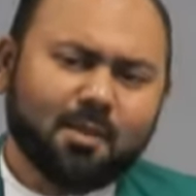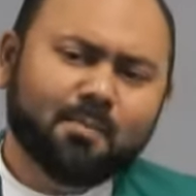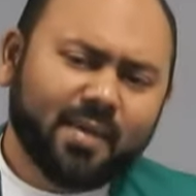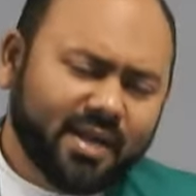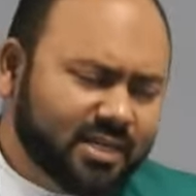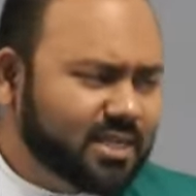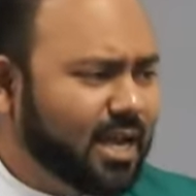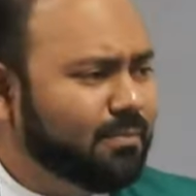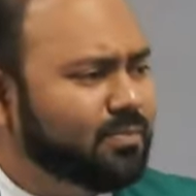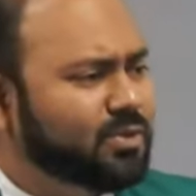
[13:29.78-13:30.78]
many
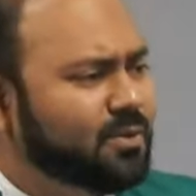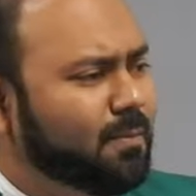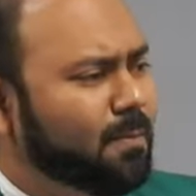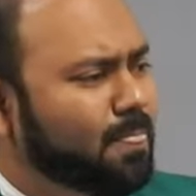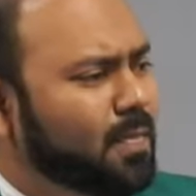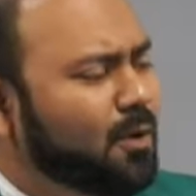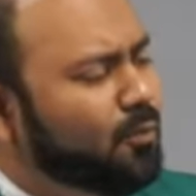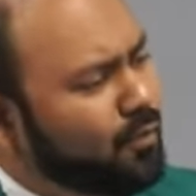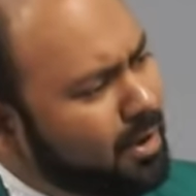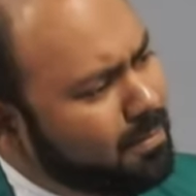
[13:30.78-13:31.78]
times
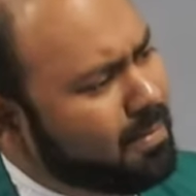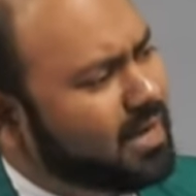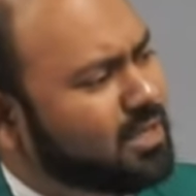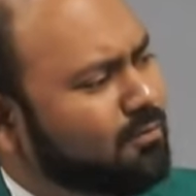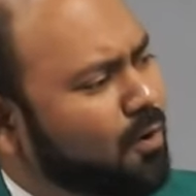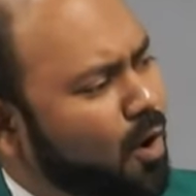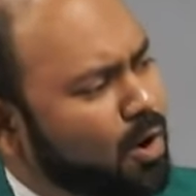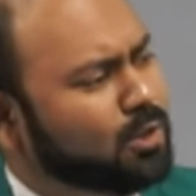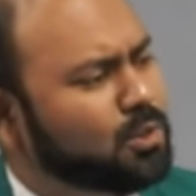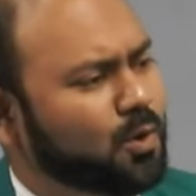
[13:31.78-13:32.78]
we might have
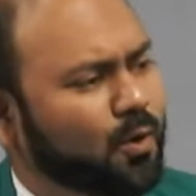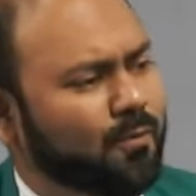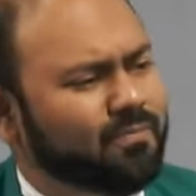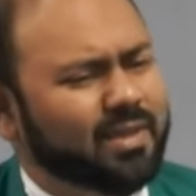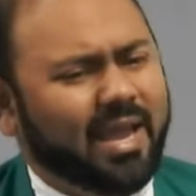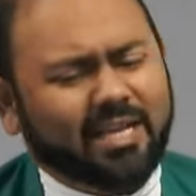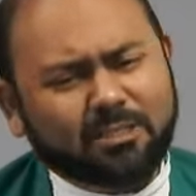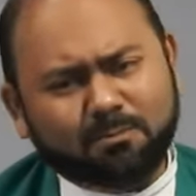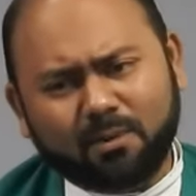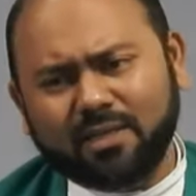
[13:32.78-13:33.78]
also
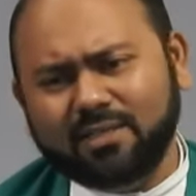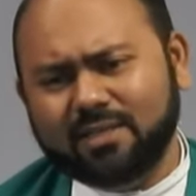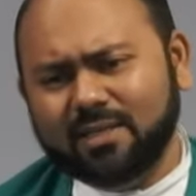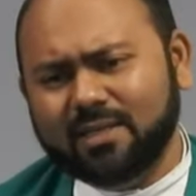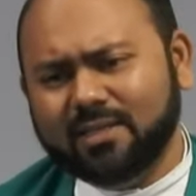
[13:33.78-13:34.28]
expressed